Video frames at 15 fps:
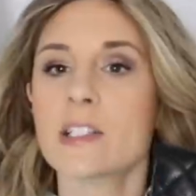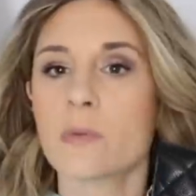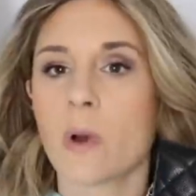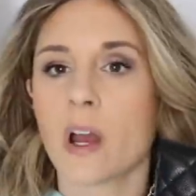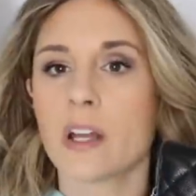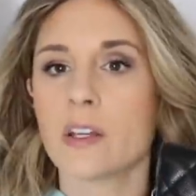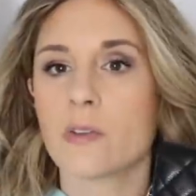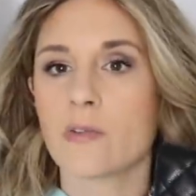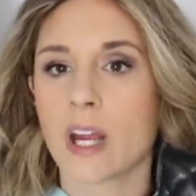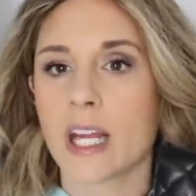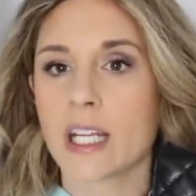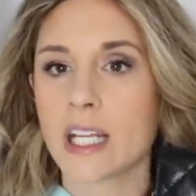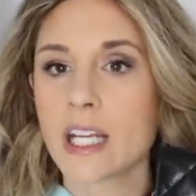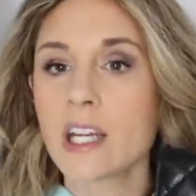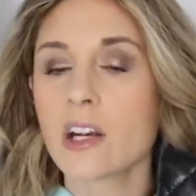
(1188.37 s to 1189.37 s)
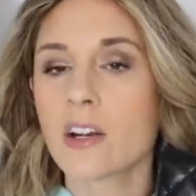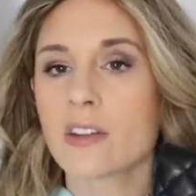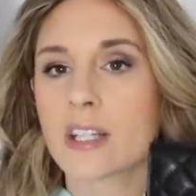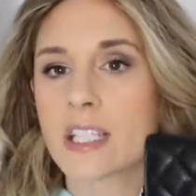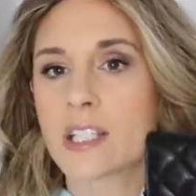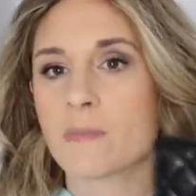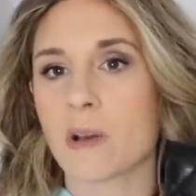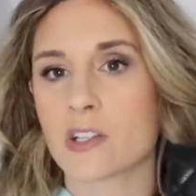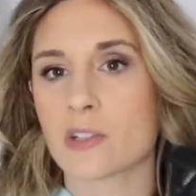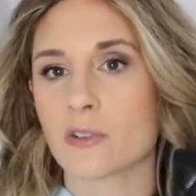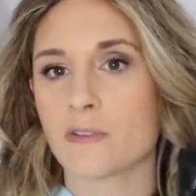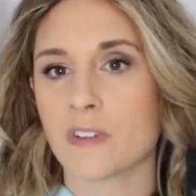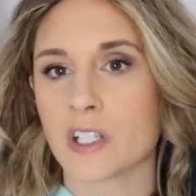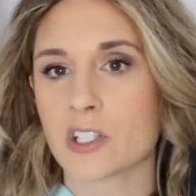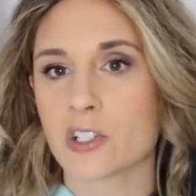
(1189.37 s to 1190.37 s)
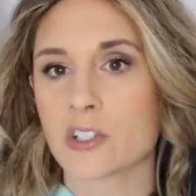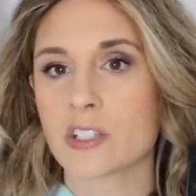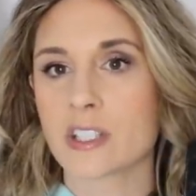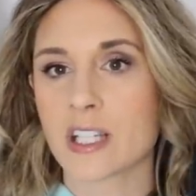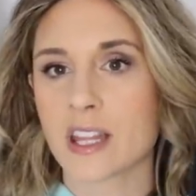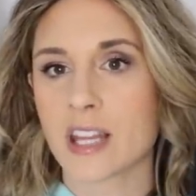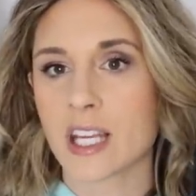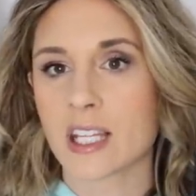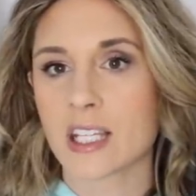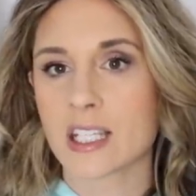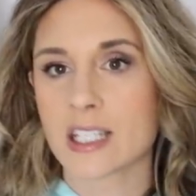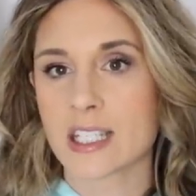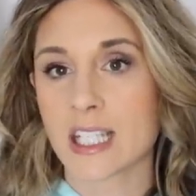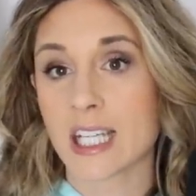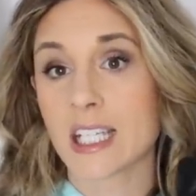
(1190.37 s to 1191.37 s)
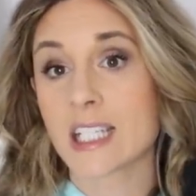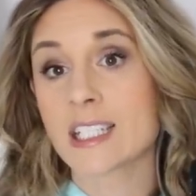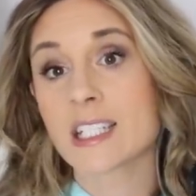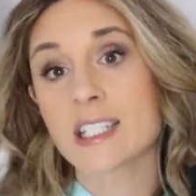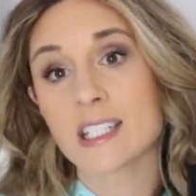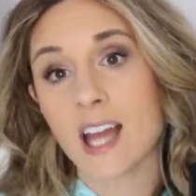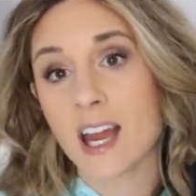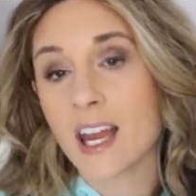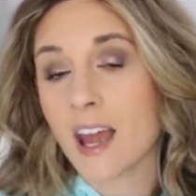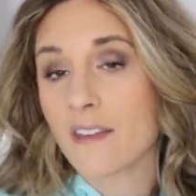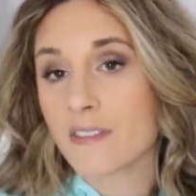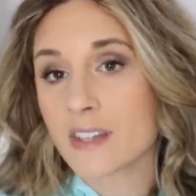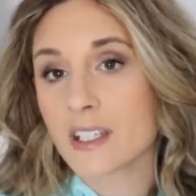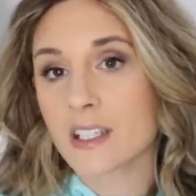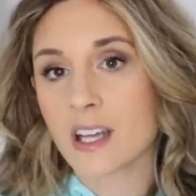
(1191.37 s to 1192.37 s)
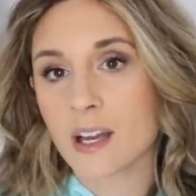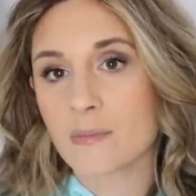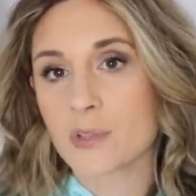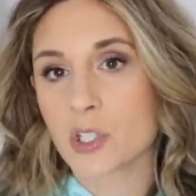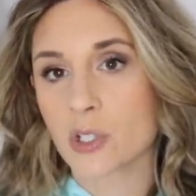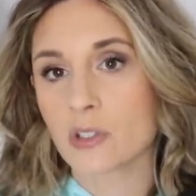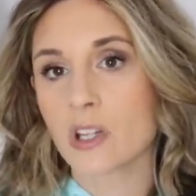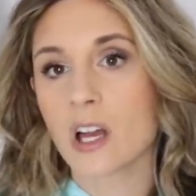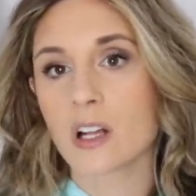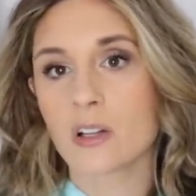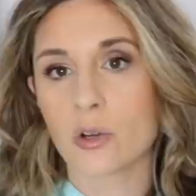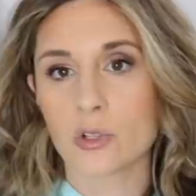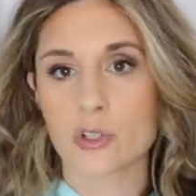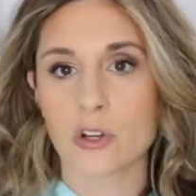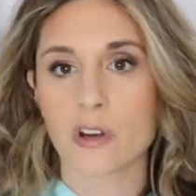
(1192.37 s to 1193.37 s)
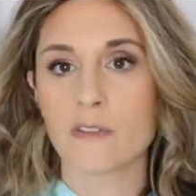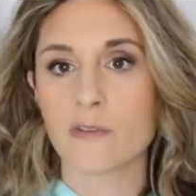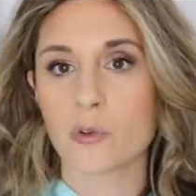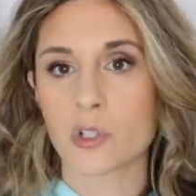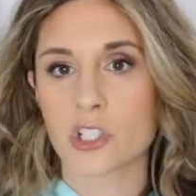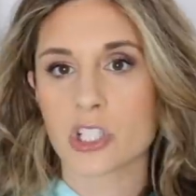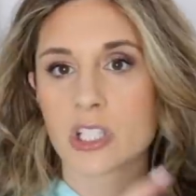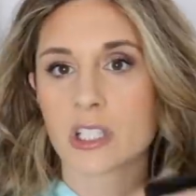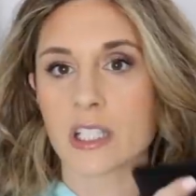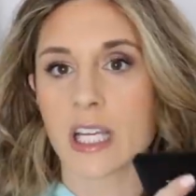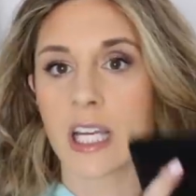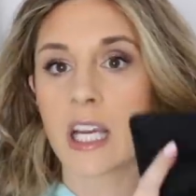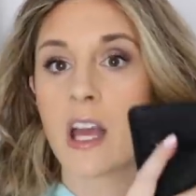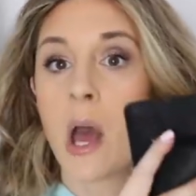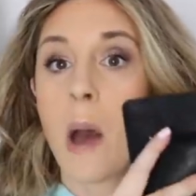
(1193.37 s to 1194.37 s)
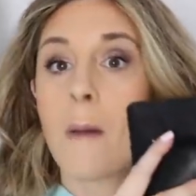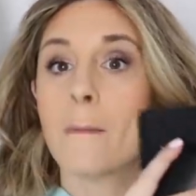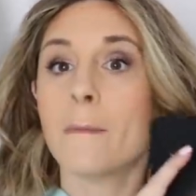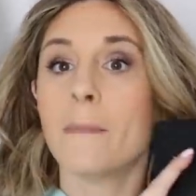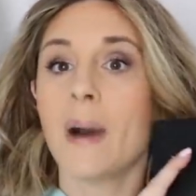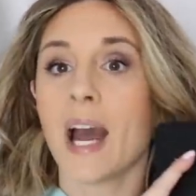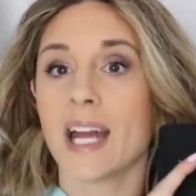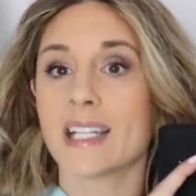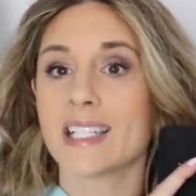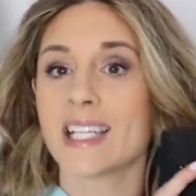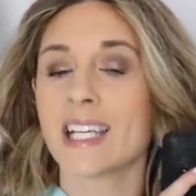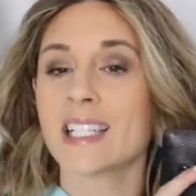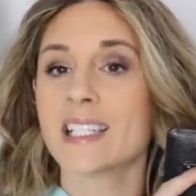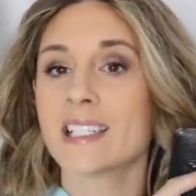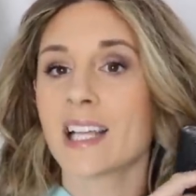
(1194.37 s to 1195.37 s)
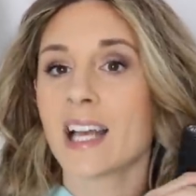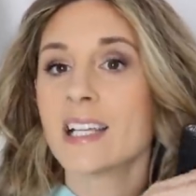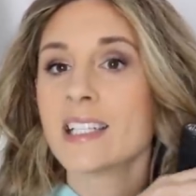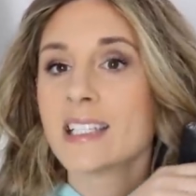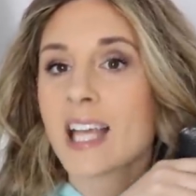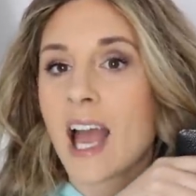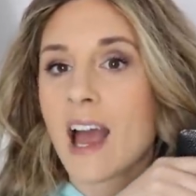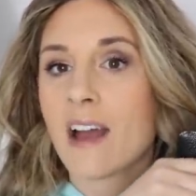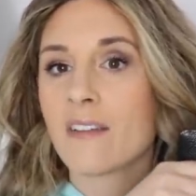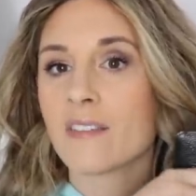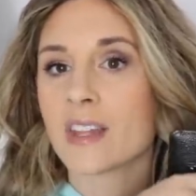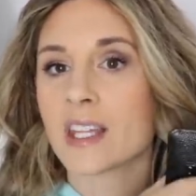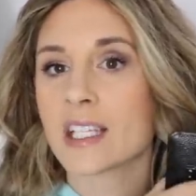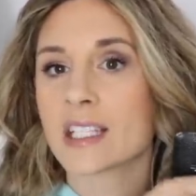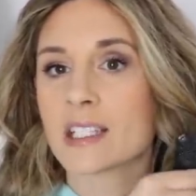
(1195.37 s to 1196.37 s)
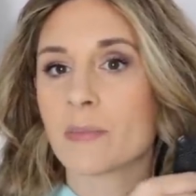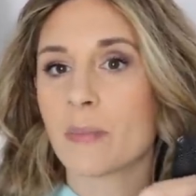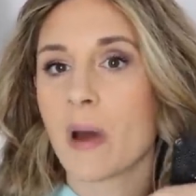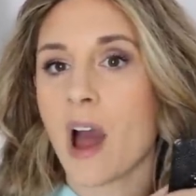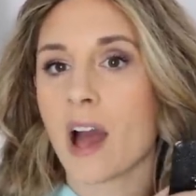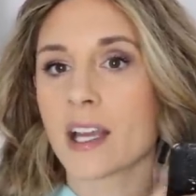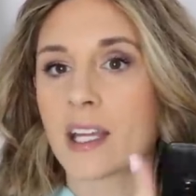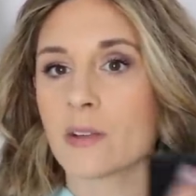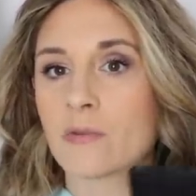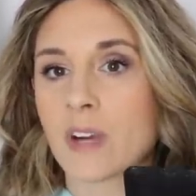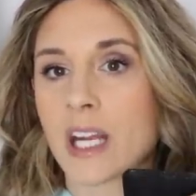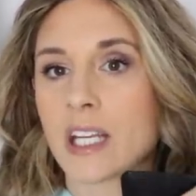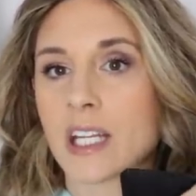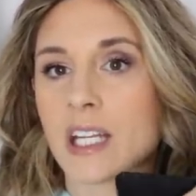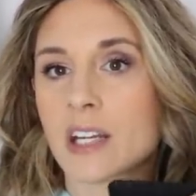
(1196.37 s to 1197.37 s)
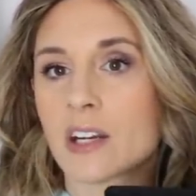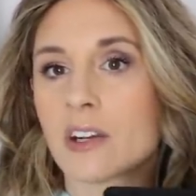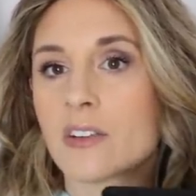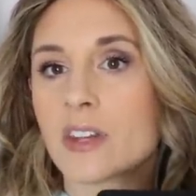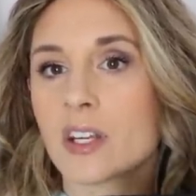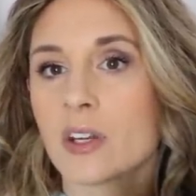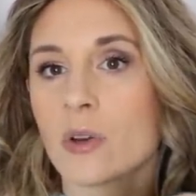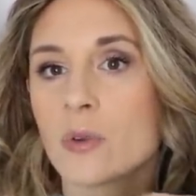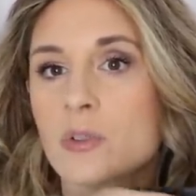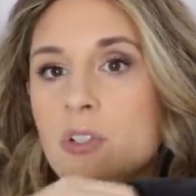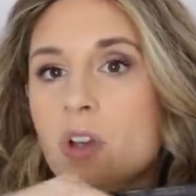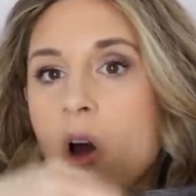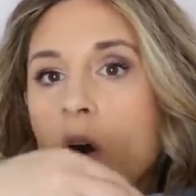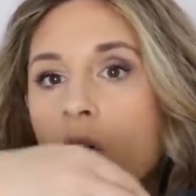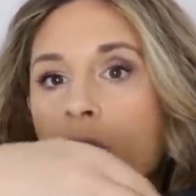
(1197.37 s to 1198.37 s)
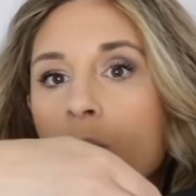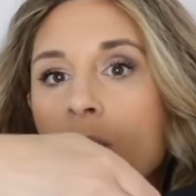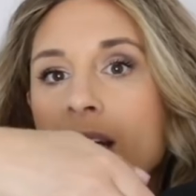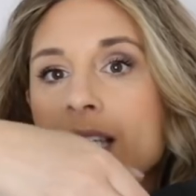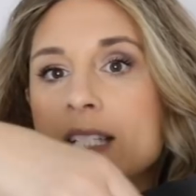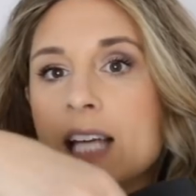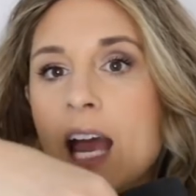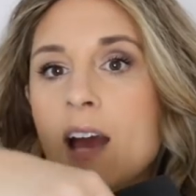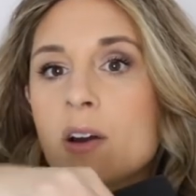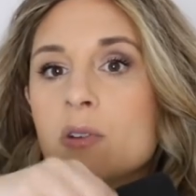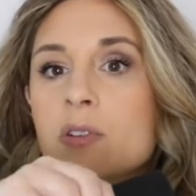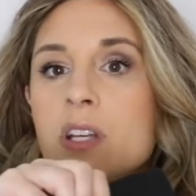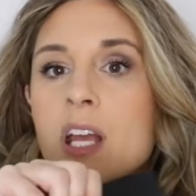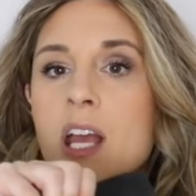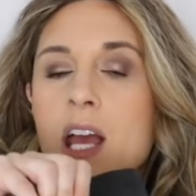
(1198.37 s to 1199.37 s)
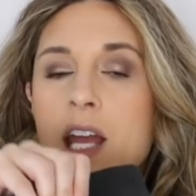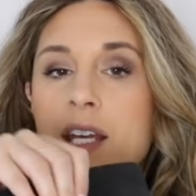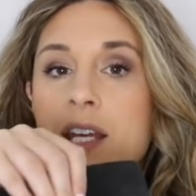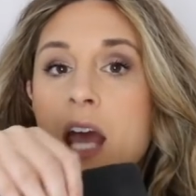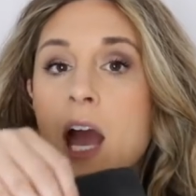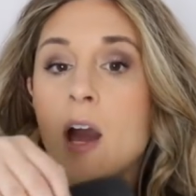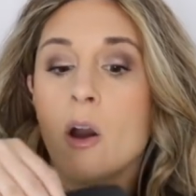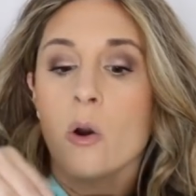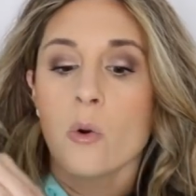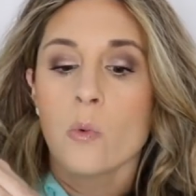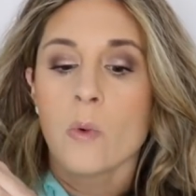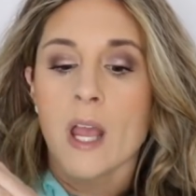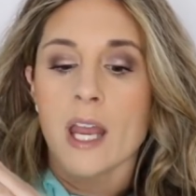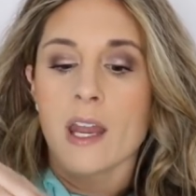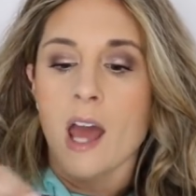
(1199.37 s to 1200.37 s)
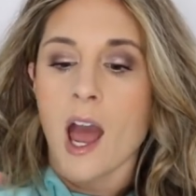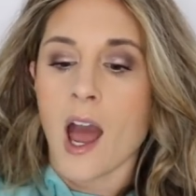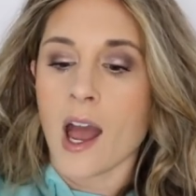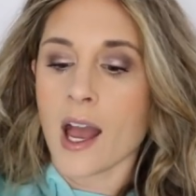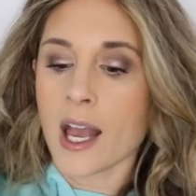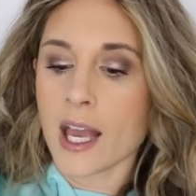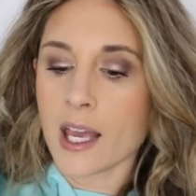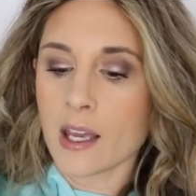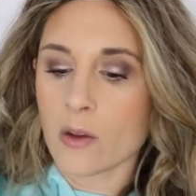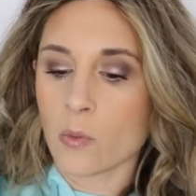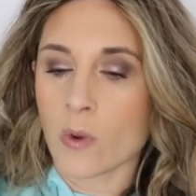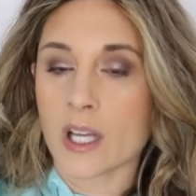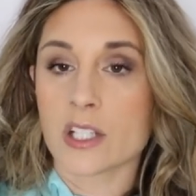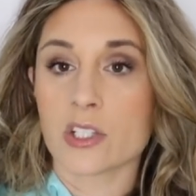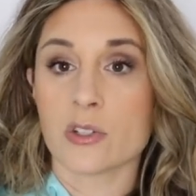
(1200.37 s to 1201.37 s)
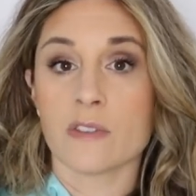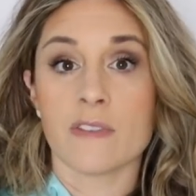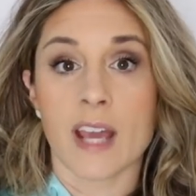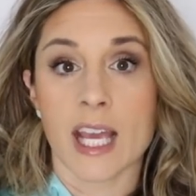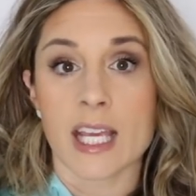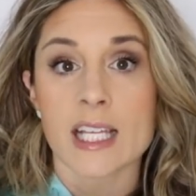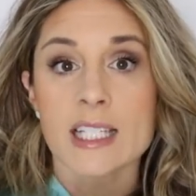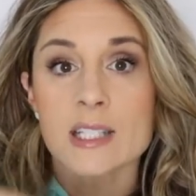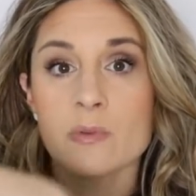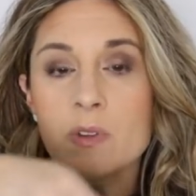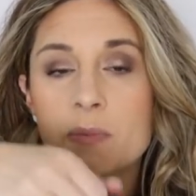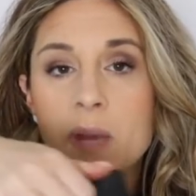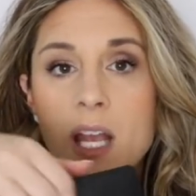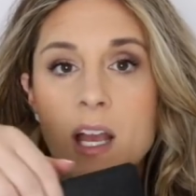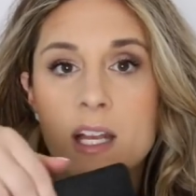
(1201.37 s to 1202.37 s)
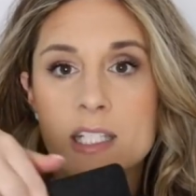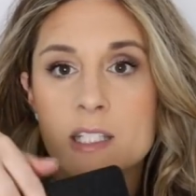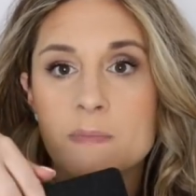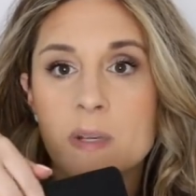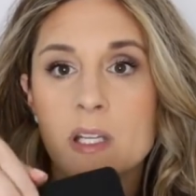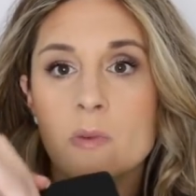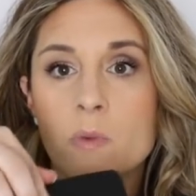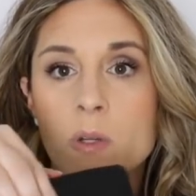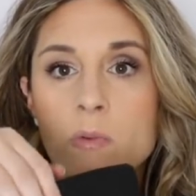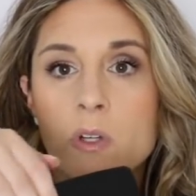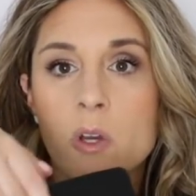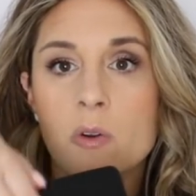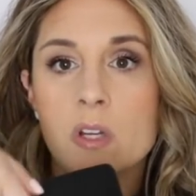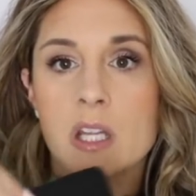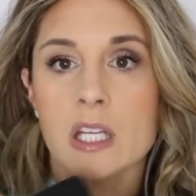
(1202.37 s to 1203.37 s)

one right here, the special features, the thing that's neat, it does not have the turn lock closure, unfortunately, but it does have this pocket right here that goes all the way down. Now when I went to Vegas with my husband, we would go to the